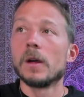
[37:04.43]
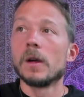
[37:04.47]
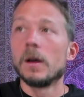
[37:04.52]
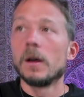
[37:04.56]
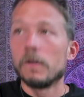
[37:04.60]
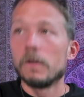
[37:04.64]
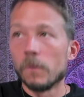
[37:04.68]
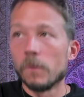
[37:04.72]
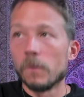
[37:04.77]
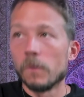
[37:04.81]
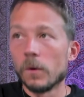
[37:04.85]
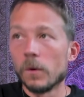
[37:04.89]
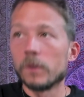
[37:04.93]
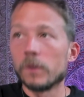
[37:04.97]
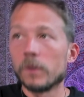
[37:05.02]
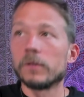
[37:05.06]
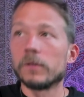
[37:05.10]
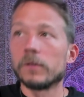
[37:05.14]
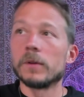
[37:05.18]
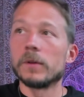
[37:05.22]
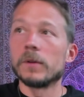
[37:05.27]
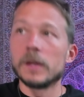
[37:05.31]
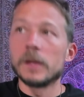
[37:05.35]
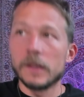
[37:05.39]
4,
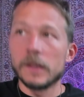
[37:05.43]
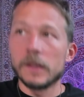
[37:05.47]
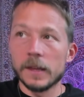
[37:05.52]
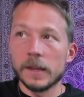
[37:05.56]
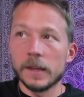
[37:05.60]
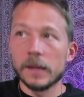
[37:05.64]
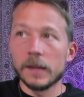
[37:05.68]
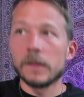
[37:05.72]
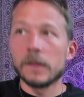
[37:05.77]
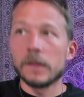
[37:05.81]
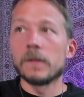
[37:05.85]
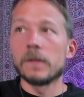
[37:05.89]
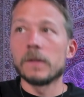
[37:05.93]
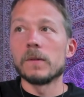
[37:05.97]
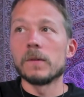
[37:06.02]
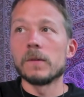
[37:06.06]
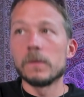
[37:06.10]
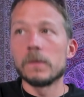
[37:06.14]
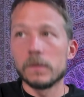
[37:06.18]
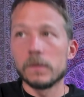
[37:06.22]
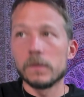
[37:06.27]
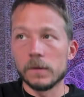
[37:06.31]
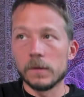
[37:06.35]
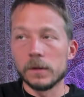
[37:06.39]
3, 6,
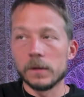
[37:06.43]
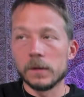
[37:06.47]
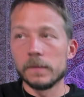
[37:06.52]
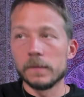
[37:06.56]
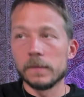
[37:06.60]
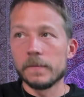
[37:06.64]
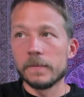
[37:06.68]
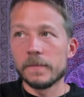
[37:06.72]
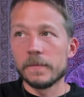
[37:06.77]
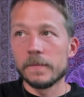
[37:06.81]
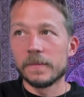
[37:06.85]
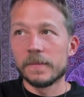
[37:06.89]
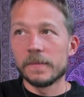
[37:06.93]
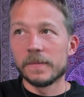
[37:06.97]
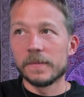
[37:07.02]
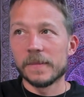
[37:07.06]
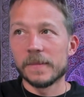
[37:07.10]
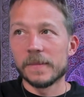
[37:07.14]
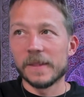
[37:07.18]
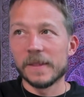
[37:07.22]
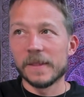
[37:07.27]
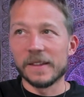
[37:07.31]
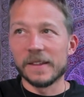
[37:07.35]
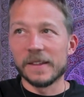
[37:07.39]
2, 3.
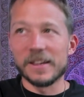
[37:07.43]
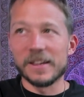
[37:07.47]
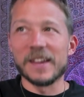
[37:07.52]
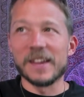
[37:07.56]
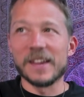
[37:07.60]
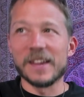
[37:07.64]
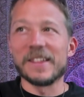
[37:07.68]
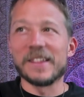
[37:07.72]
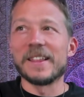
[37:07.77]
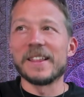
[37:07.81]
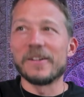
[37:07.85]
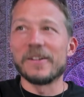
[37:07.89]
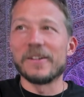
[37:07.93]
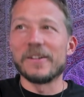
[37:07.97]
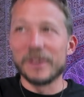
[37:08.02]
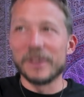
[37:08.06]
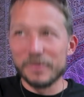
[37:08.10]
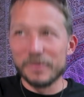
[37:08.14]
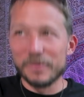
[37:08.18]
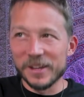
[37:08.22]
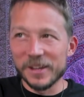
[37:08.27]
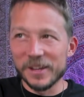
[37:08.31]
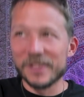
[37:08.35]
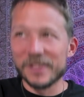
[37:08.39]
I think I said that
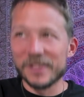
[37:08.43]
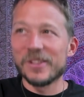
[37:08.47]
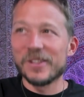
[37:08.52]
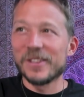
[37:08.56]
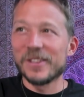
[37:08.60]
right, pinch.